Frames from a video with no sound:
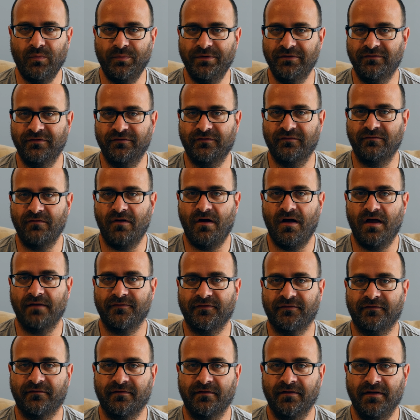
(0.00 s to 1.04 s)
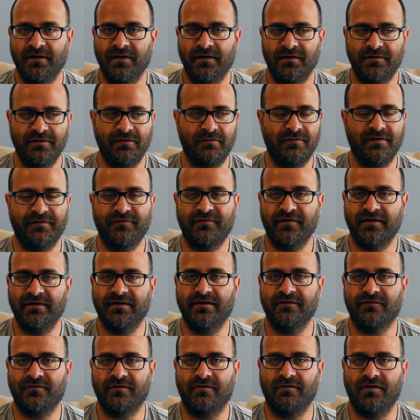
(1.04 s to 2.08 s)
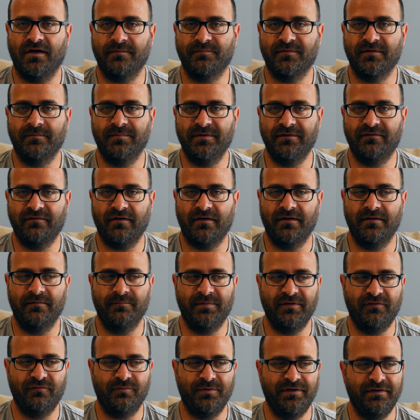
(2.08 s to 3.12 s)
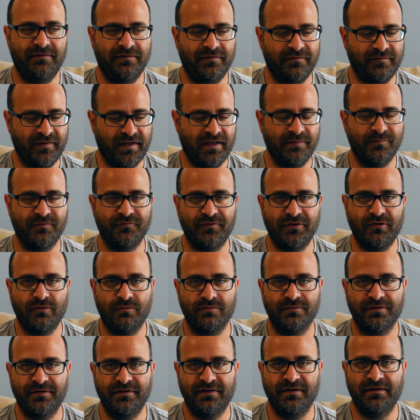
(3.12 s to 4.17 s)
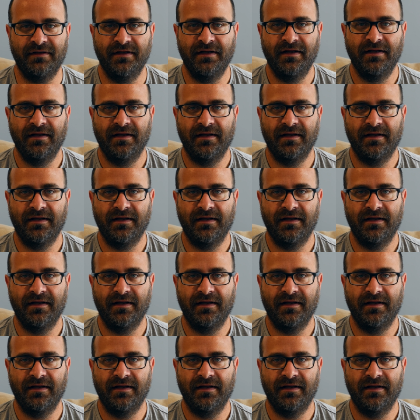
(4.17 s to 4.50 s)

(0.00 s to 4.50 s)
We just lost, let's say it gets corrupted between the time of recording it